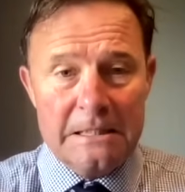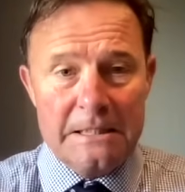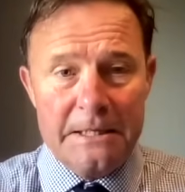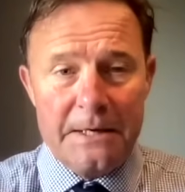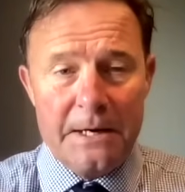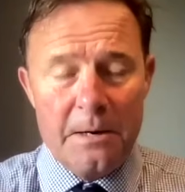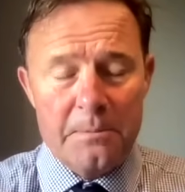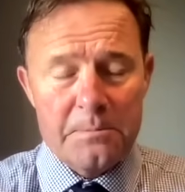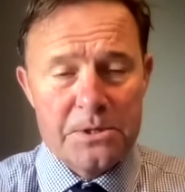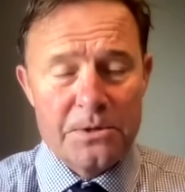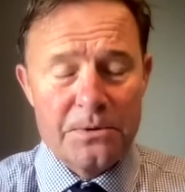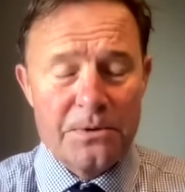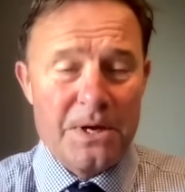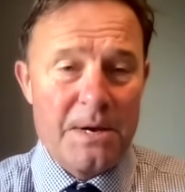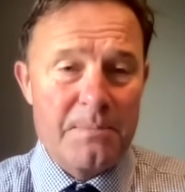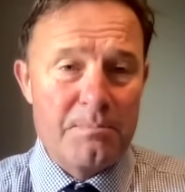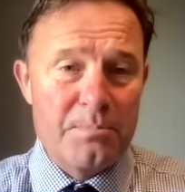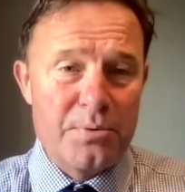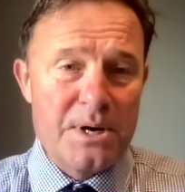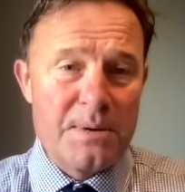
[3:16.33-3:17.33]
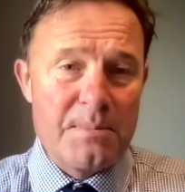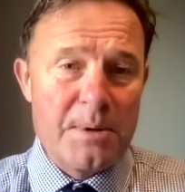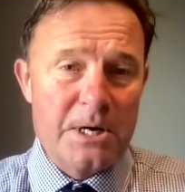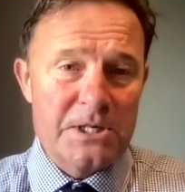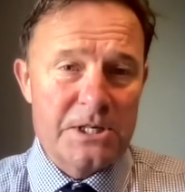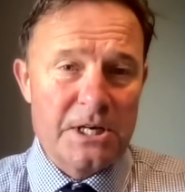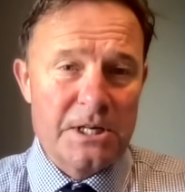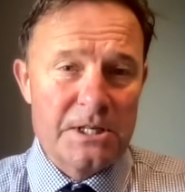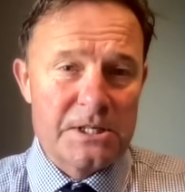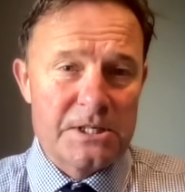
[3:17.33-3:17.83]
you know, up till then pretty
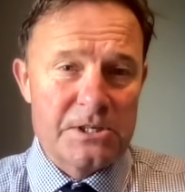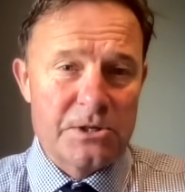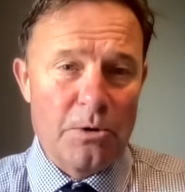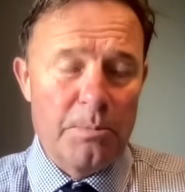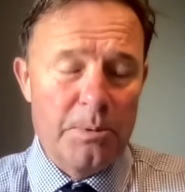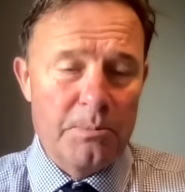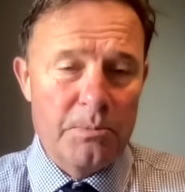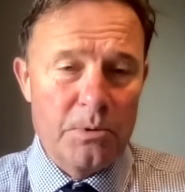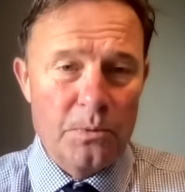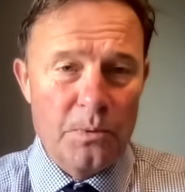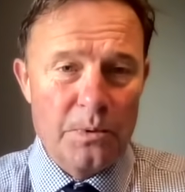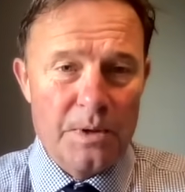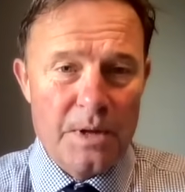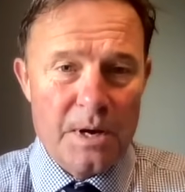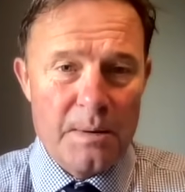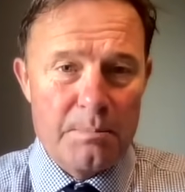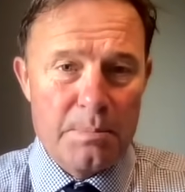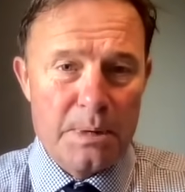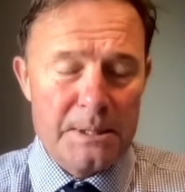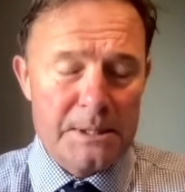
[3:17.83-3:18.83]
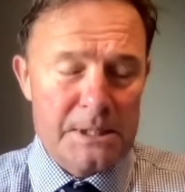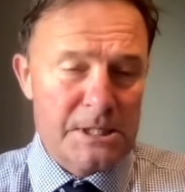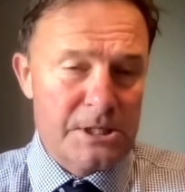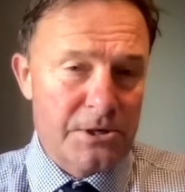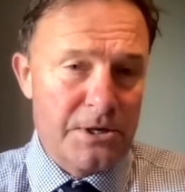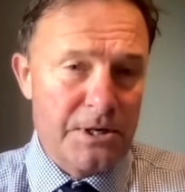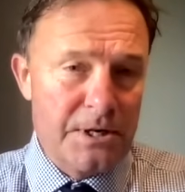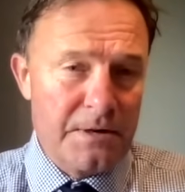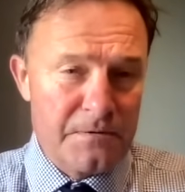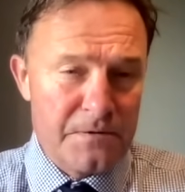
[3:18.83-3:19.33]
much unstoppable with their
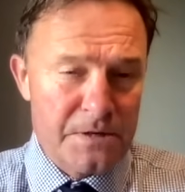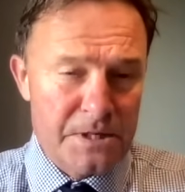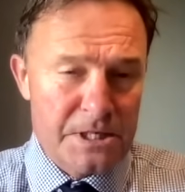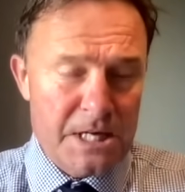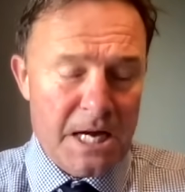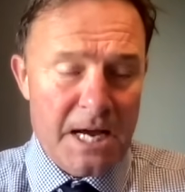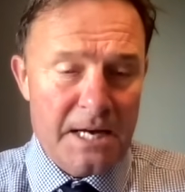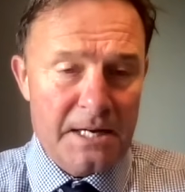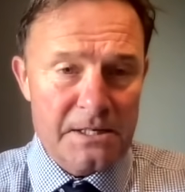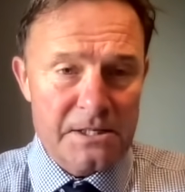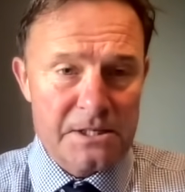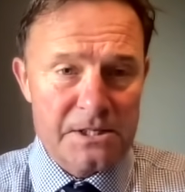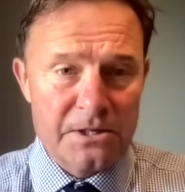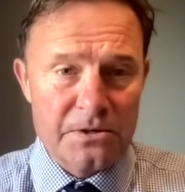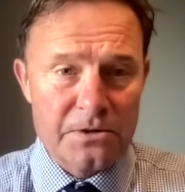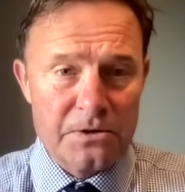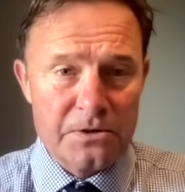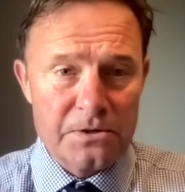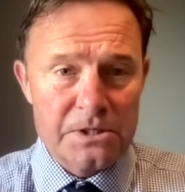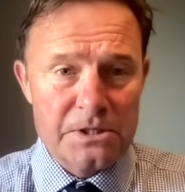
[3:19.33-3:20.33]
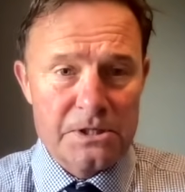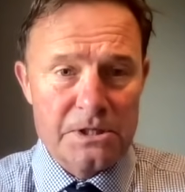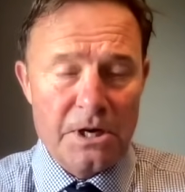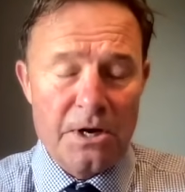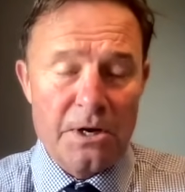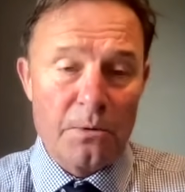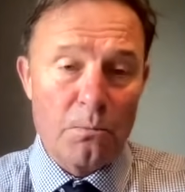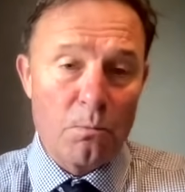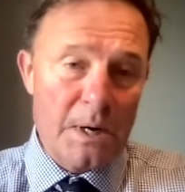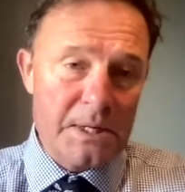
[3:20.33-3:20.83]
blitzkrieg of tanks across,
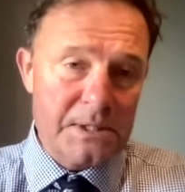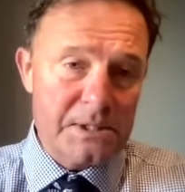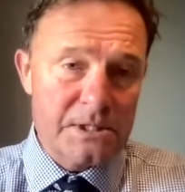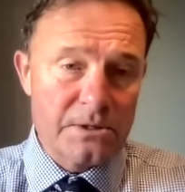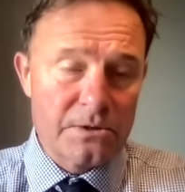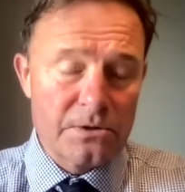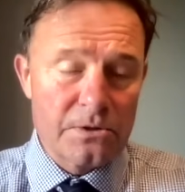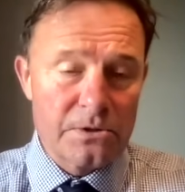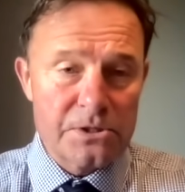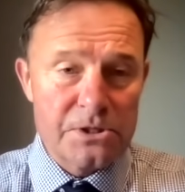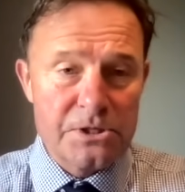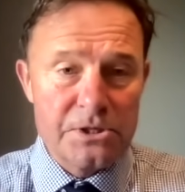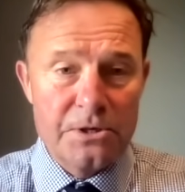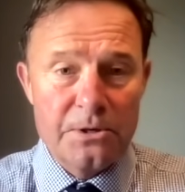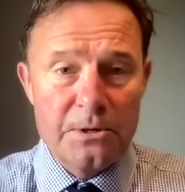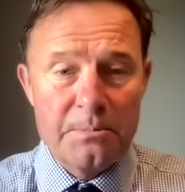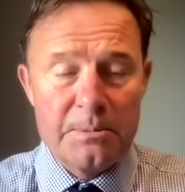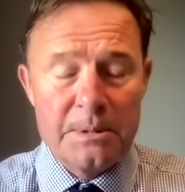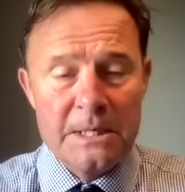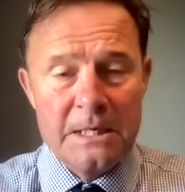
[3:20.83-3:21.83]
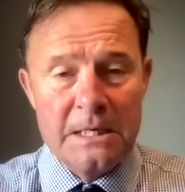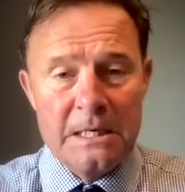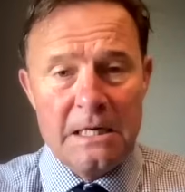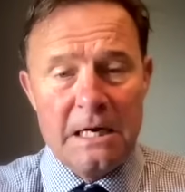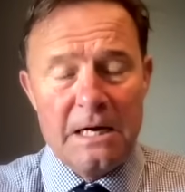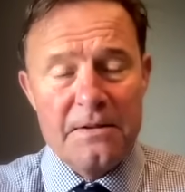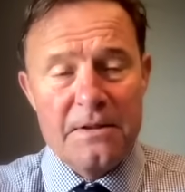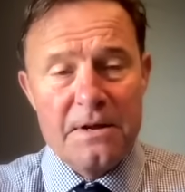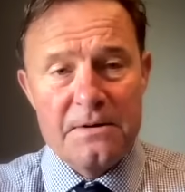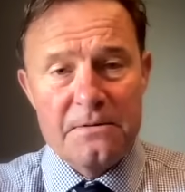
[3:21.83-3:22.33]
going west across Europe,
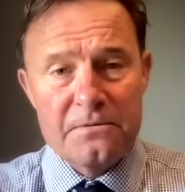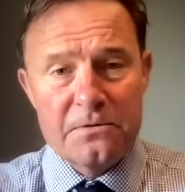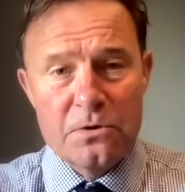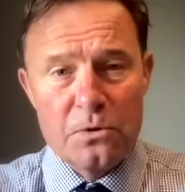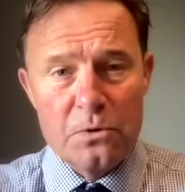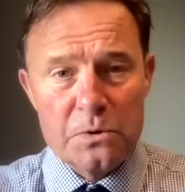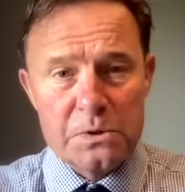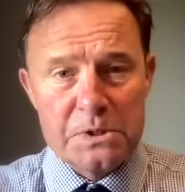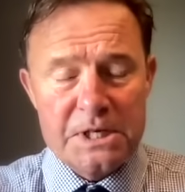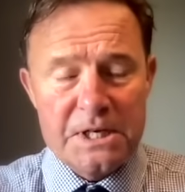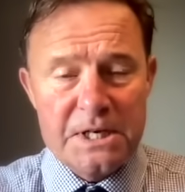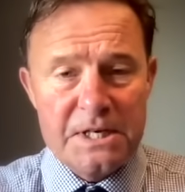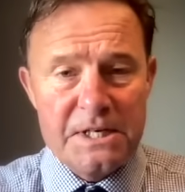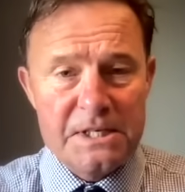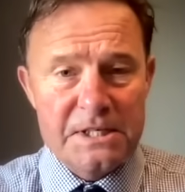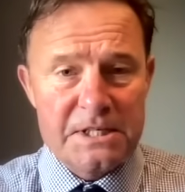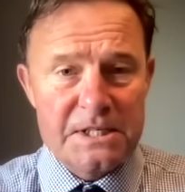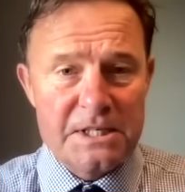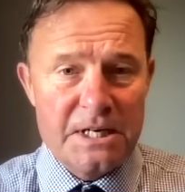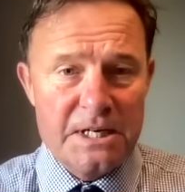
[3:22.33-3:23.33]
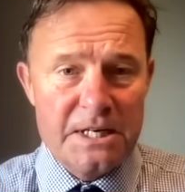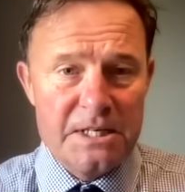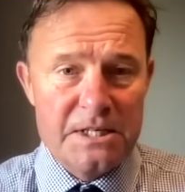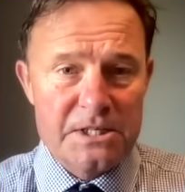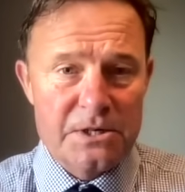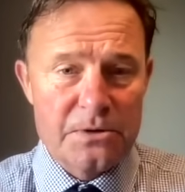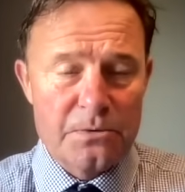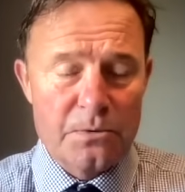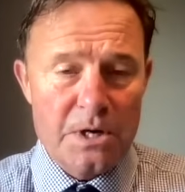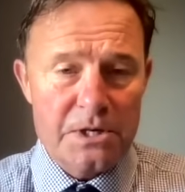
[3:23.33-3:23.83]
and then of course east
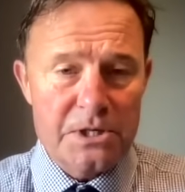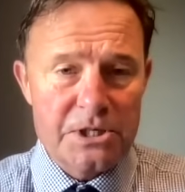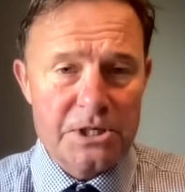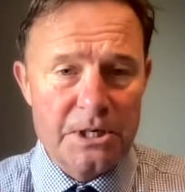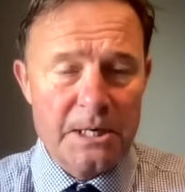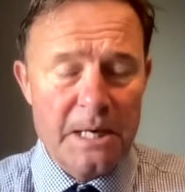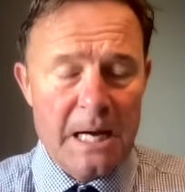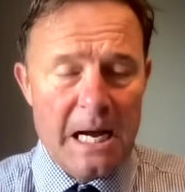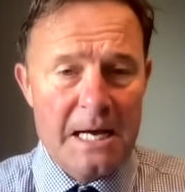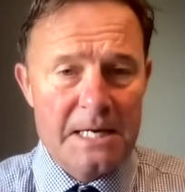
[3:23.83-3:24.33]
into Russia.